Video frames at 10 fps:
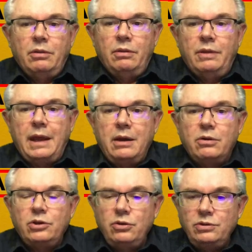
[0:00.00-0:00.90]
They are
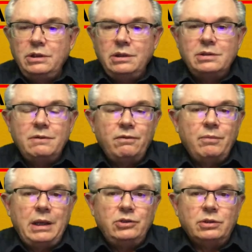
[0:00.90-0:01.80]
using this
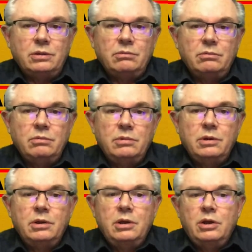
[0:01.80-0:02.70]
information
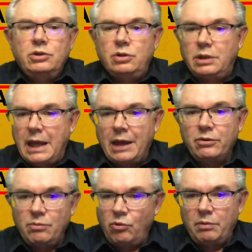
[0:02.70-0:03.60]
to gather
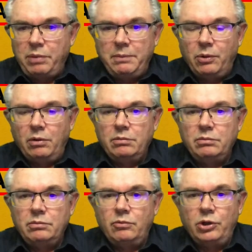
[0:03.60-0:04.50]
more people.
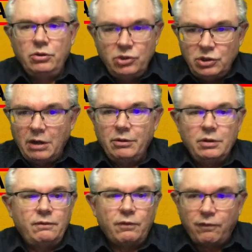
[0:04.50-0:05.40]
When you share this
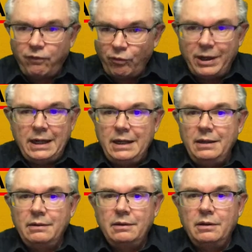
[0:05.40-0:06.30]
for free
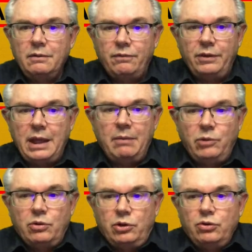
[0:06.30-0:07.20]
for them,
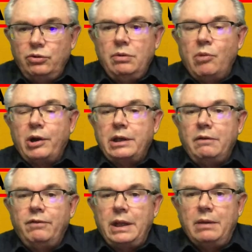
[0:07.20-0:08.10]
you're doing marketing
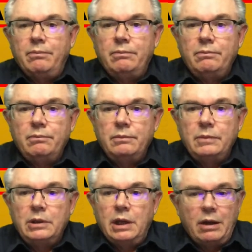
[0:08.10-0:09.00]
for them.
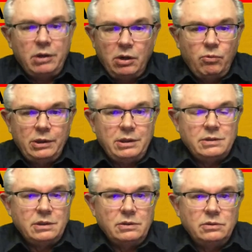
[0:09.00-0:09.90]
I don't care what this
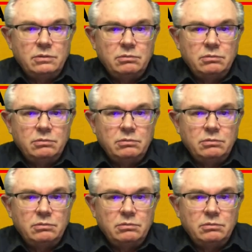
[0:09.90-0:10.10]
is.